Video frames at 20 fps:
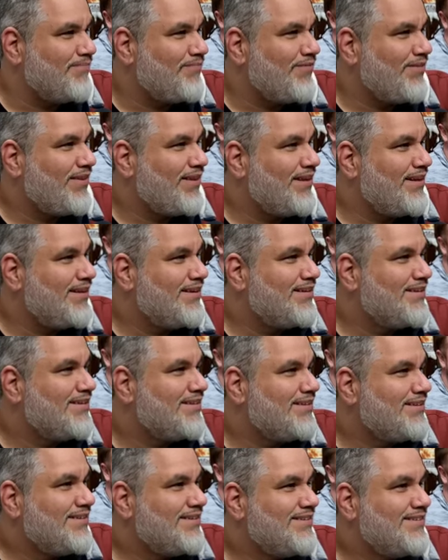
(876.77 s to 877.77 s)
No, it's not, and
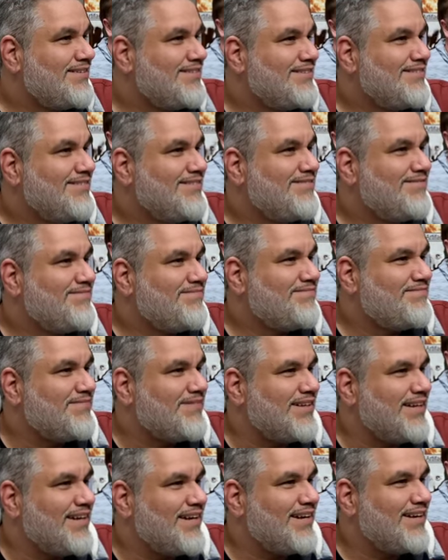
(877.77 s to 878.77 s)
I knew you were going to do
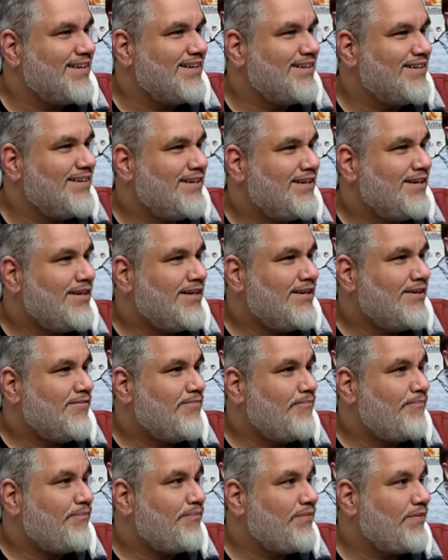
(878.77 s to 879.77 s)
that. Dang. Oh, what about that
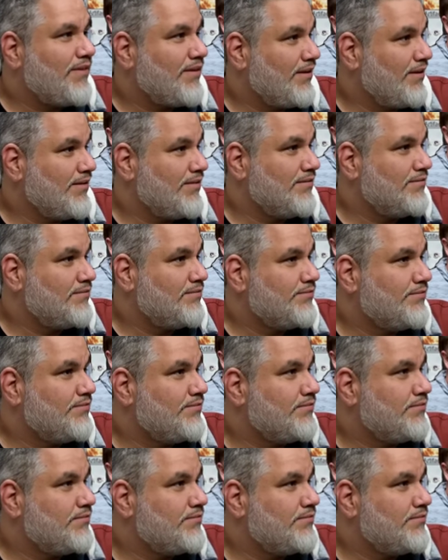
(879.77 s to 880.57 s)
third penalty?